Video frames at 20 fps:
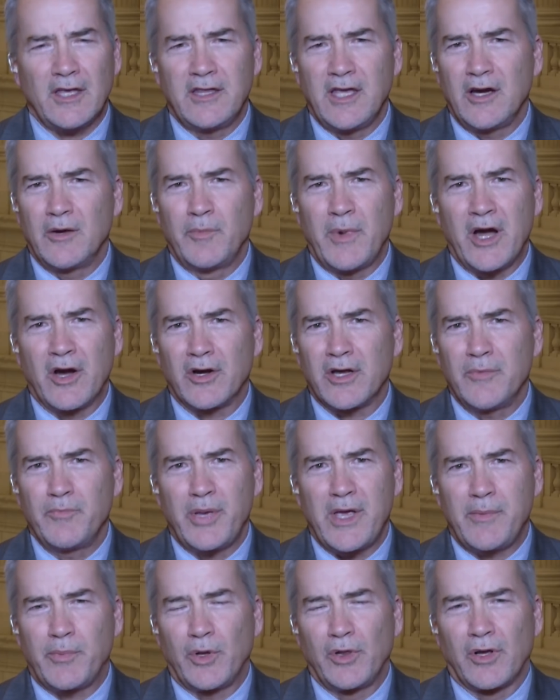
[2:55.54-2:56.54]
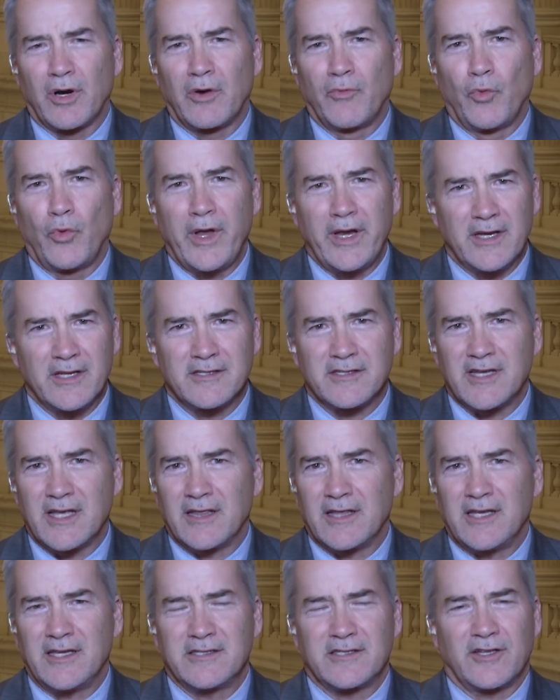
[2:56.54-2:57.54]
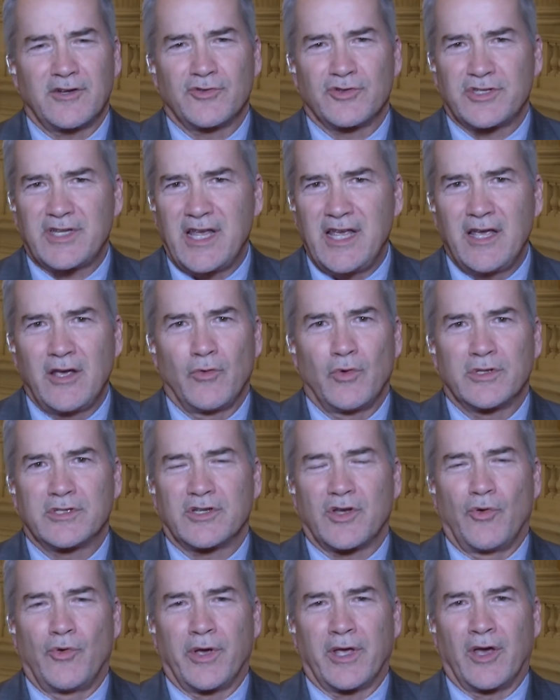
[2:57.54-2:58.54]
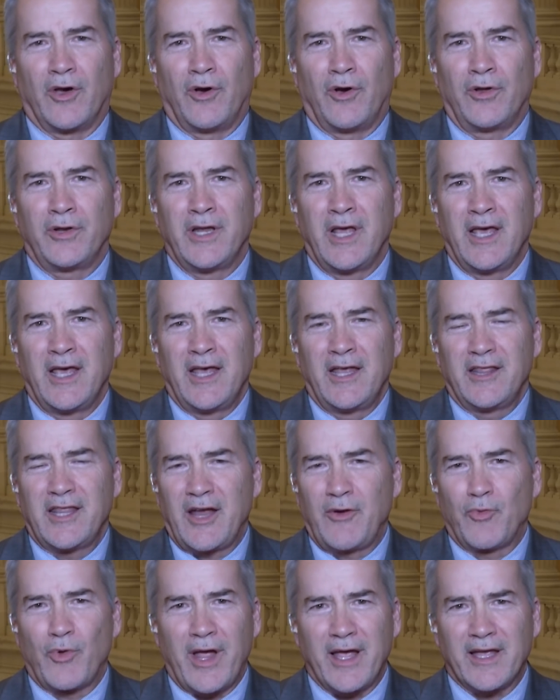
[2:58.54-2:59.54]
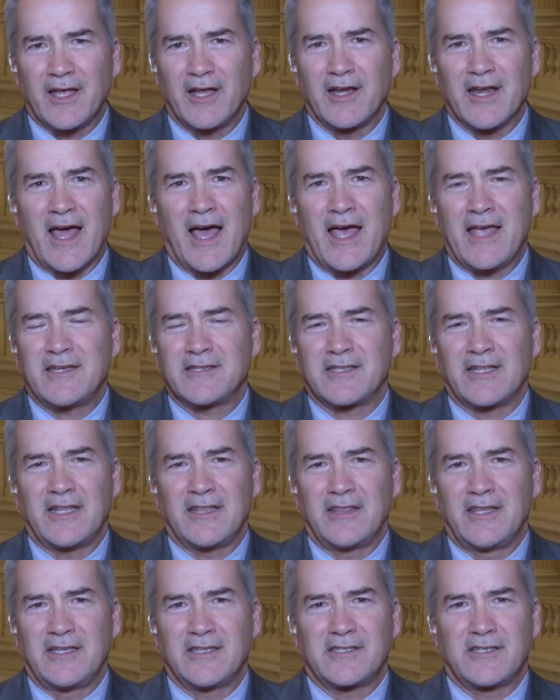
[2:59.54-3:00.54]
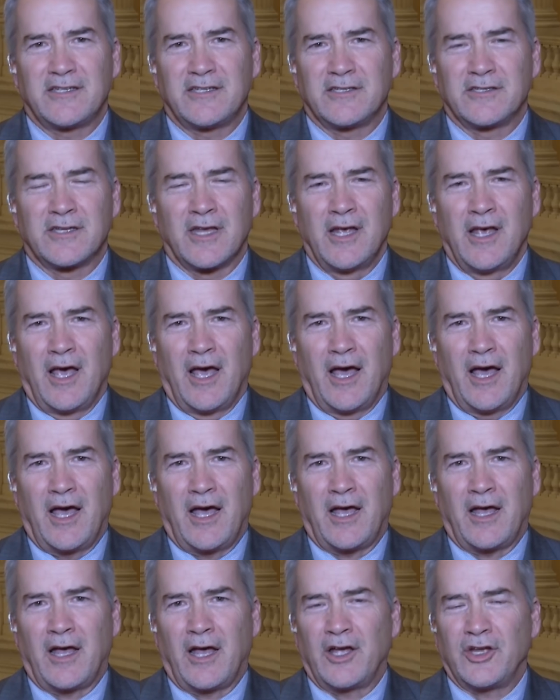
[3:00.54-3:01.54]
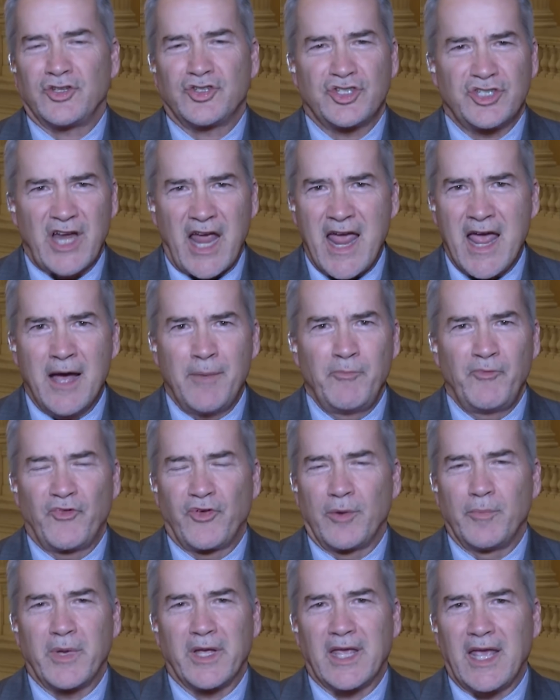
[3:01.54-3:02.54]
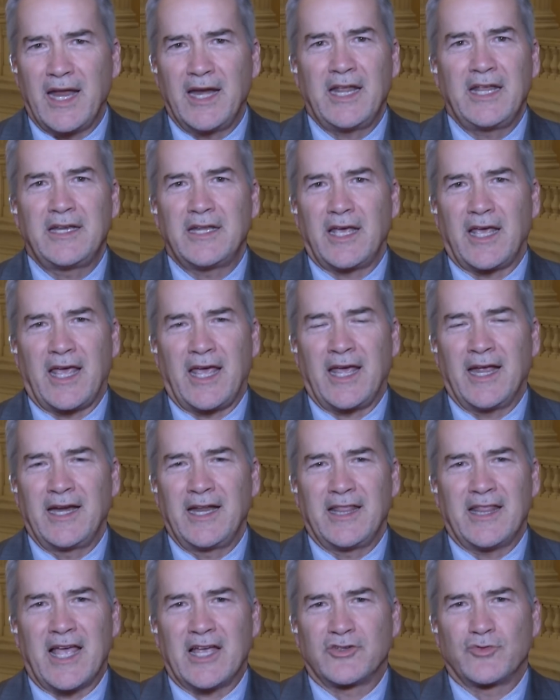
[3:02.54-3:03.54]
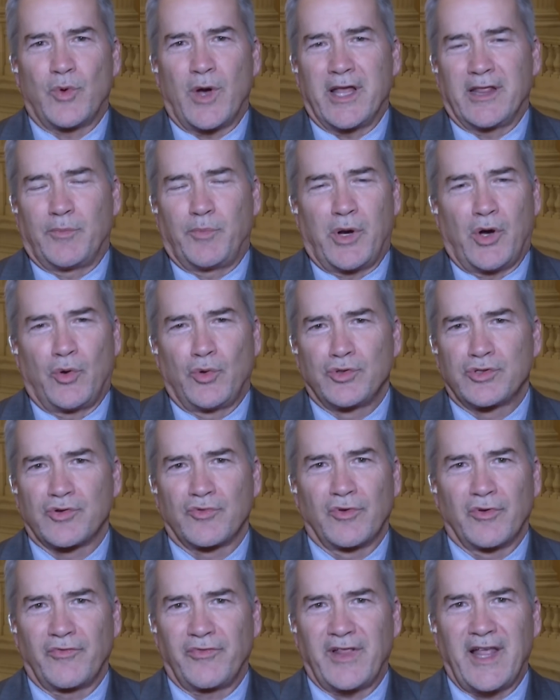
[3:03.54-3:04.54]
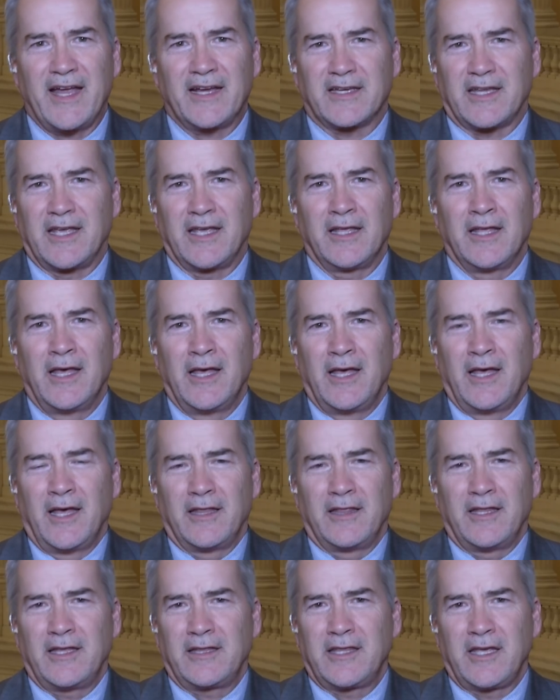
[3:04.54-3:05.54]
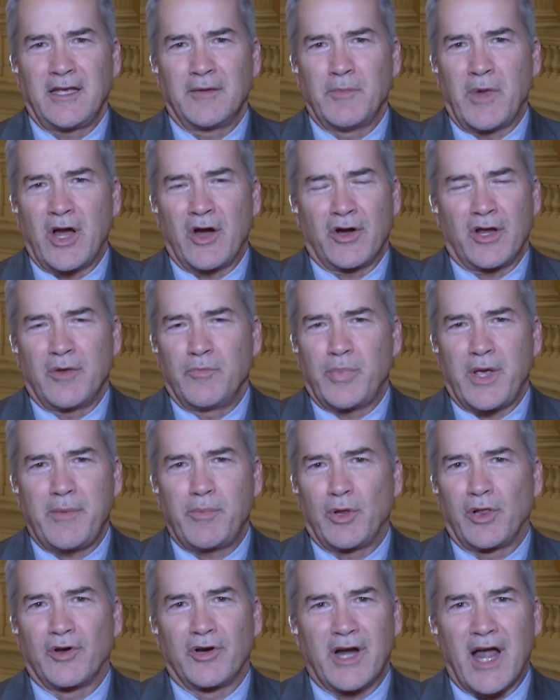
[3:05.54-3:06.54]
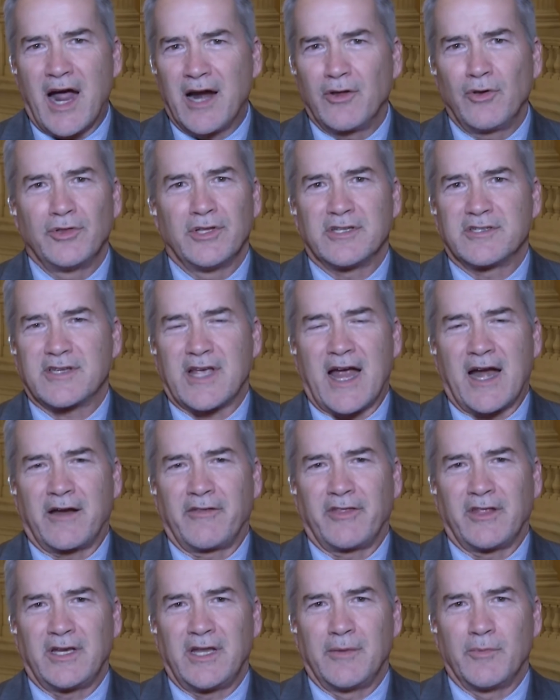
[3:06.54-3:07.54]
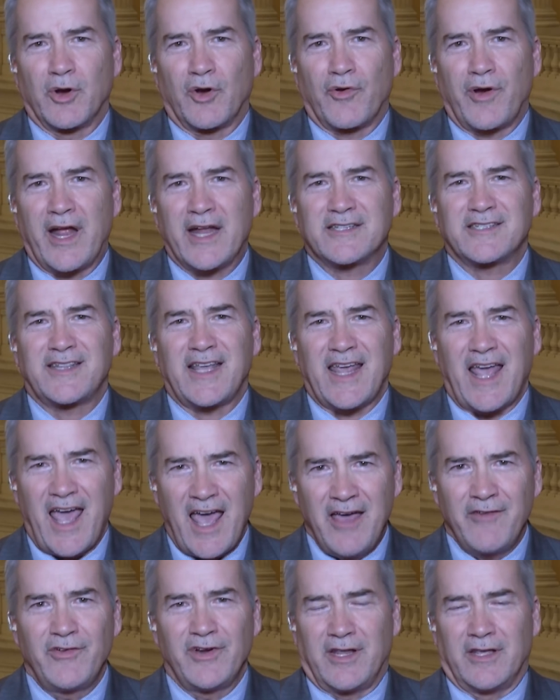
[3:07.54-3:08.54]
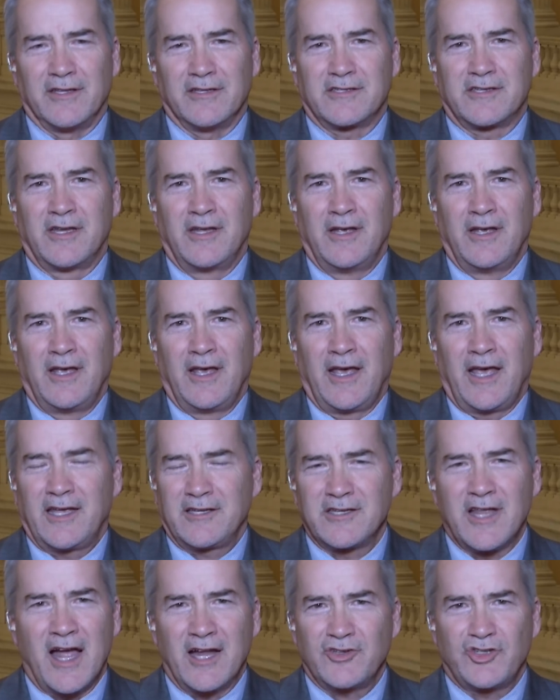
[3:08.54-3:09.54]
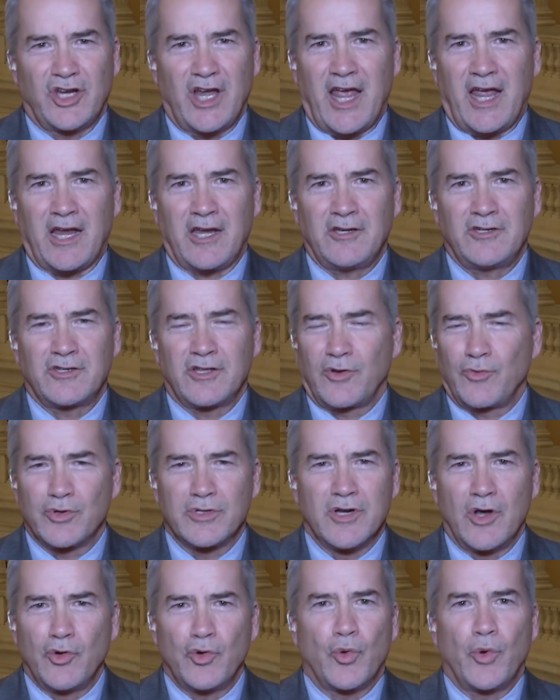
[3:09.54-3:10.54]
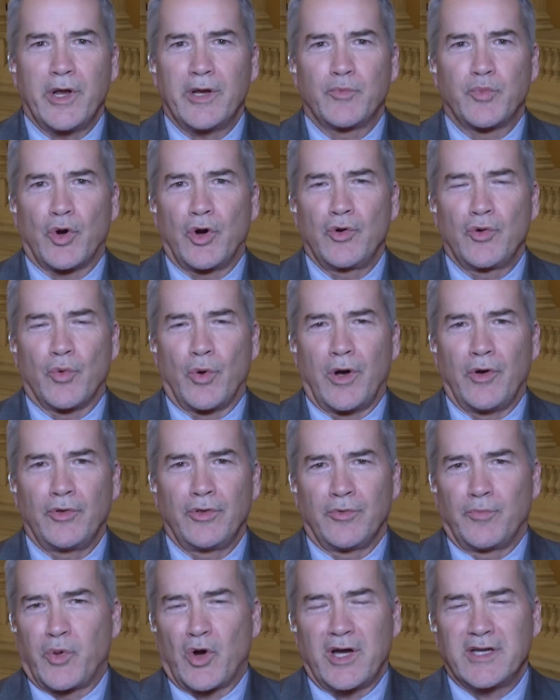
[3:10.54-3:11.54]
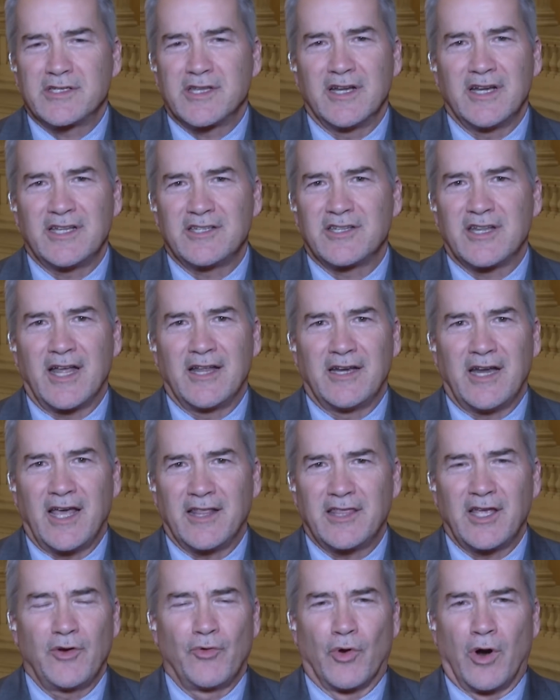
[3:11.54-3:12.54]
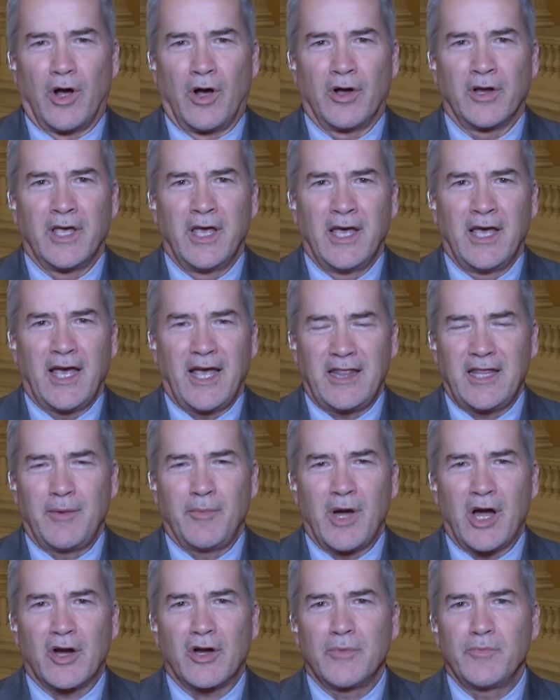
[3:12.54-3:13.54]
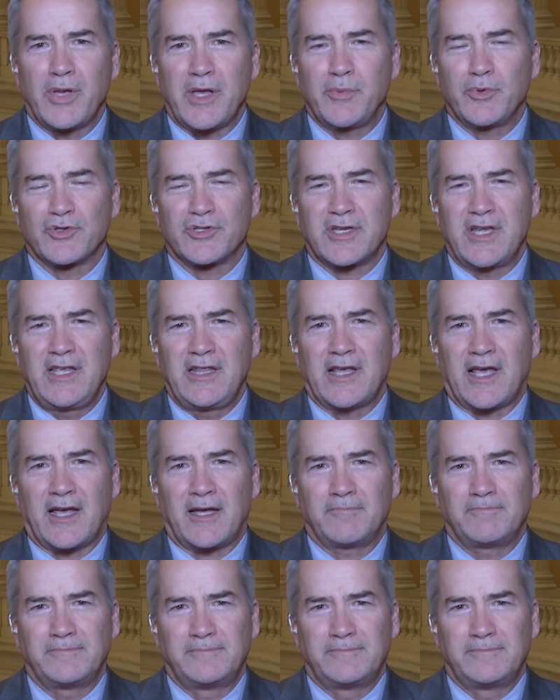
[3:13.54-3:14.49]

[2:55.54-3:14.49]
The American people are witnessing this. They're seeing what's going on. They recognize that this is a sham from beginning to end, and that's why the polls are reflecting that the American people are not on the side of the Democrats. The evidence has not changed. There was no quid pro quo. The president has done nothing wrong, and the American people see that.